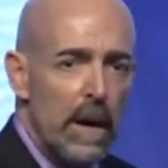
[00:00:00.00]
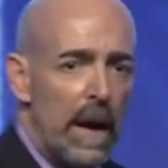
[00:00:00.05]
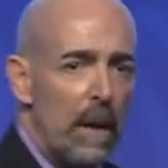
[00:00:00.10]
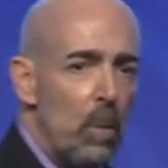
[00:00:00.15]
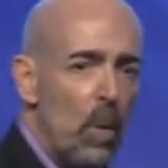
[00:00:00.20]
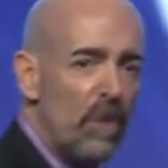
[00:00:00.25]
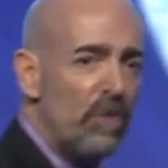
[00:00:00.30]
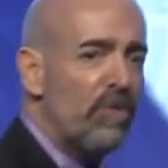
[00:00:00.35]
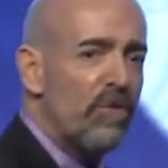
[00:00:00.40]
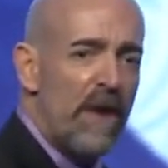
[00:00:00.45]

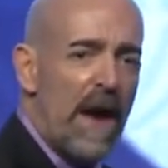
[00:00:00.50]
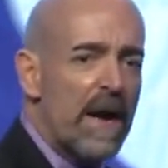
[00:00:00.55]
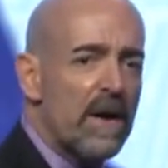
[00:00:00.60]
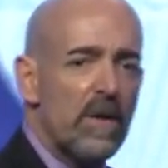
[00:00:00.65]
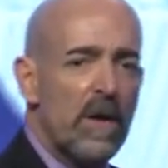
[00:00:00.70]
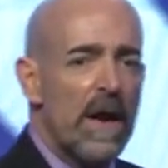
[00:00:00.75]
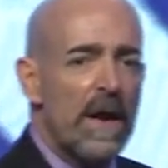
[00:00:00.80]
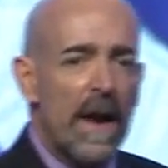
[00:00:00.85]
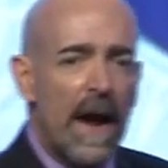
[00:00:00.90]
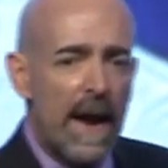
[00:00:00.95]
And one
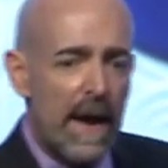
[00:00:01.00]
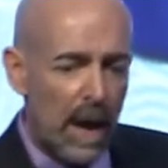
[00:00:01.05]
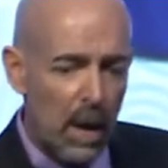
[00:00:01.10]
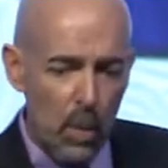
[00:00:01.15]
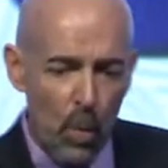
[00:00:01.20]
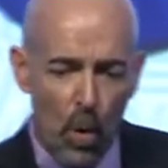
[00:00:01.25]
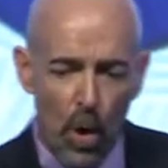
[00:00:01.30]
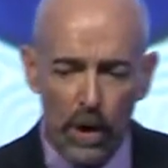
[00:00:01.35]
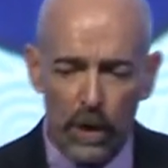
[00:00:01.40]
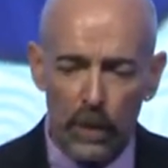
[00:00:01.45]
Saturday night,
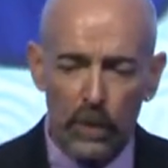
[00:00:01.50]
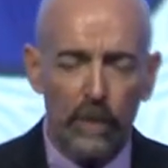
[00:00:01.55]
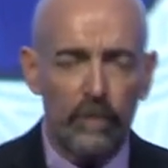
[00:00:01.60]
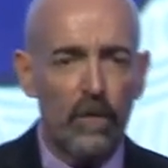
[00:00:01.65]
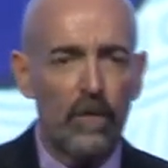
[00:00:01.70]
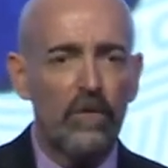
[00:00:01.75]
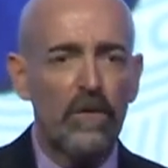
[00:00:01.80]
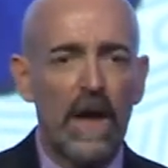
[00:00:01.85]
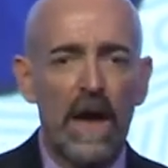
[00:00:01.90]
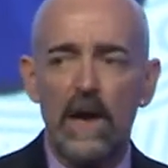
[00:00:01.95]
I'm walking
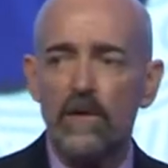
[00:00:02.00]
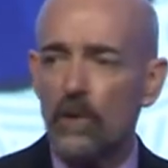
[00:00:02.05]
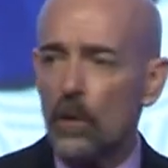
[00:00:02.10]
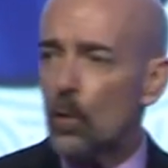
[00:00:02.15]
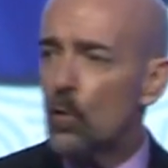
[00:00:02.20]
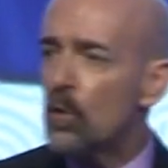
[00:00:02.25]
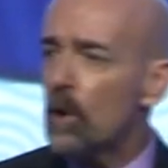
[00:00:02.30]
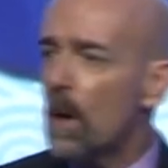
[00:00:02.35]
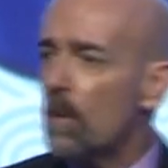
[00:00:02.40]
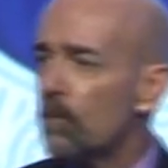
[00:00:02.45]
off the stage,
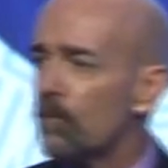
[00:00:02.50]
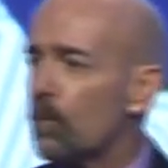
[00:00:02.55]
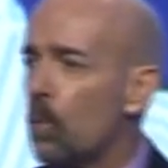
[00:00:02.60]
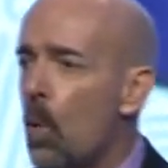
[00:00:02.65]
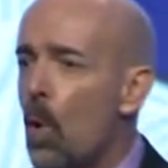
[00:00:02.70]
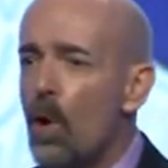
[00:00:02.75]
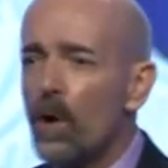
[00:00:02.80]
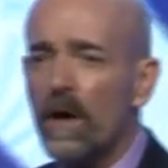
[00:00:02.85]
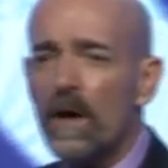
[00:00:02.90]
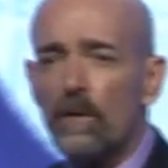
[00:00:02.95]
and who comes
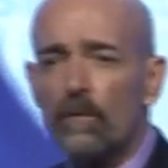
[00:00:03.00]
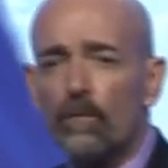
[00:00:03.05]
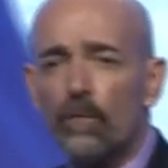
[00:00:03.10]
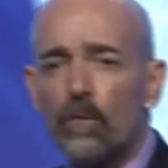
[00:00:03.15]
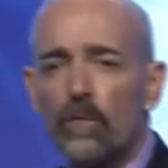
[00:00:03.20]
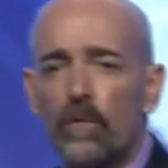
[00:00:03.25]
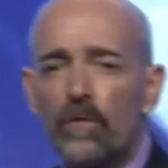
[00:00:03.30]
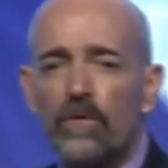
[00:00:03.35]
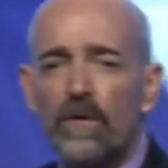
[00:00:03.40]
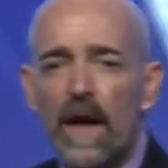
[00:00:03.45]
walking
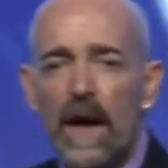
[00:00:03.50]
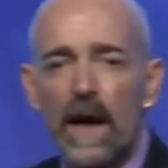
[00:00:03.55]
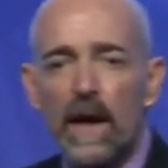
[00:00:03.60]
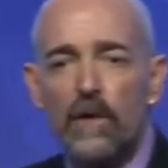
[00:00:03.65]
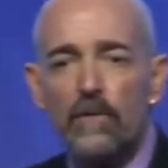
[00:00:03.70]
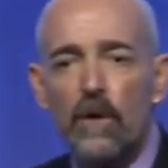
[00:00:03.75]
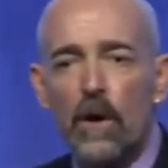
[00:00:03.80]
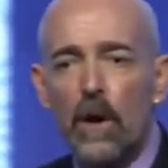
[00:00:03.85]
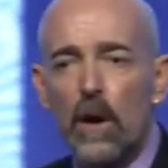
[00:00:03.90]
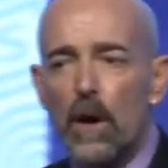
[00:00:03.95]
through the
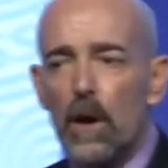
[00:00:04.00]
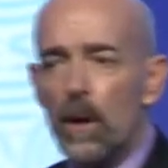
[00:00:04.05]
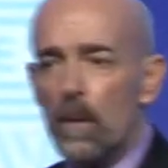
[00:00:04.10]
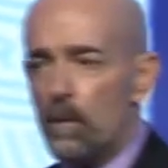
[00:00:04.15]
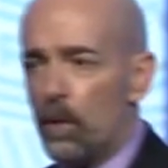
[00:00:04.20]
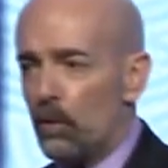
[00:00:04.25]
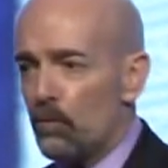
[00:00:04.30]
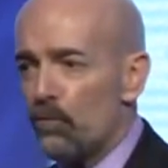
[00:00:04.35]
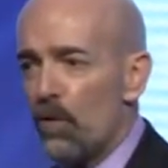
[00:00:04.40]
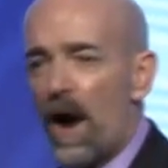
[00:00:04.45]
stage
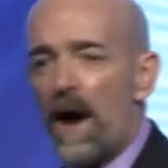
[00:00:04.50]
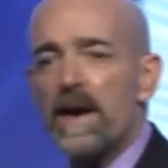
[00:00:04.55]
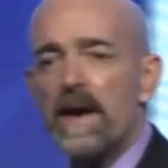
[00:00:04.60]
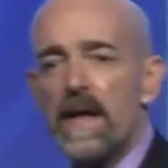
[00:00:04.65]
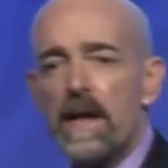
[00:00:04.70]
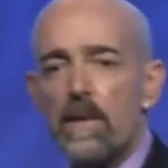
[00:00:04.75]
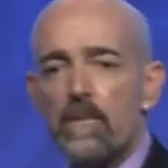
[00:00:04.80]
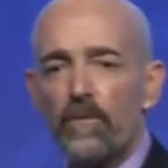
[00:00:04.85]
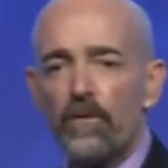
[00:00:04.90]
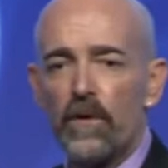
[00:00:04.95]
but
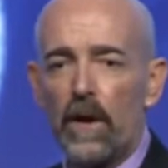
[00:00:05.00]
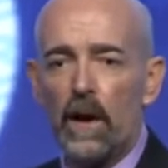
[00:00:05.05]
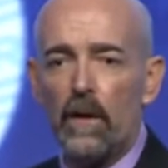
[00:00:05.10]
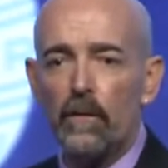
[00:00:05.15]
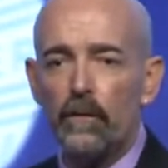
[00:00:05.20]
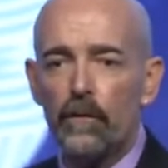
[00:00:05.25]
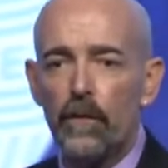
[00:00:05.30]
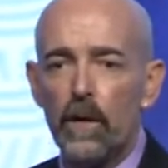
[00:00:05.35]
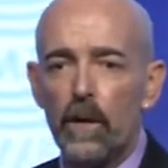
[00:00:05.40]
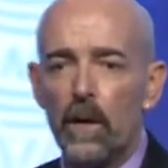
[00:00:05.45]
Rodney
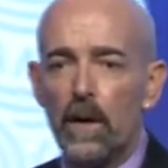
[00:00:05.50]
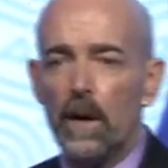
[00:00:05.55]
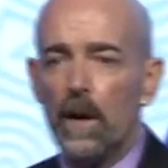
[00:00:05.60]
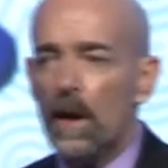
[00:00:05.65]
himself?